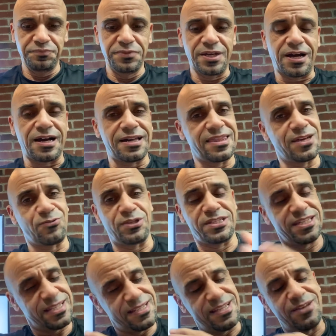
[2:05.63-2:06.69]
I think
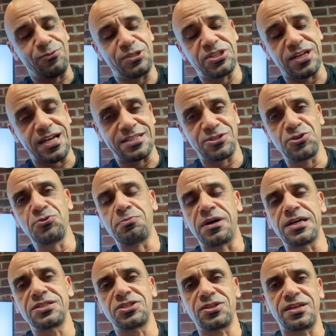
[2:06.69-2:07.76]
we took on too
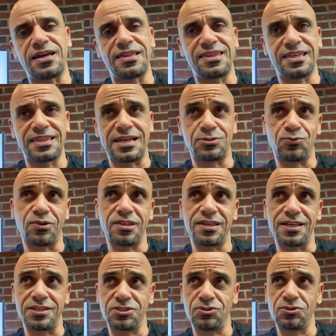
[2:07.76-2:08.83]
much. I think that's one of the
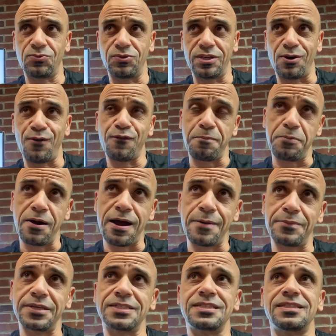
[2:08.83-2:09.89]
issues. We
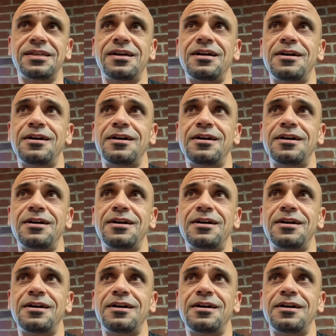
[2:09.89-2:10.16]
overpromised,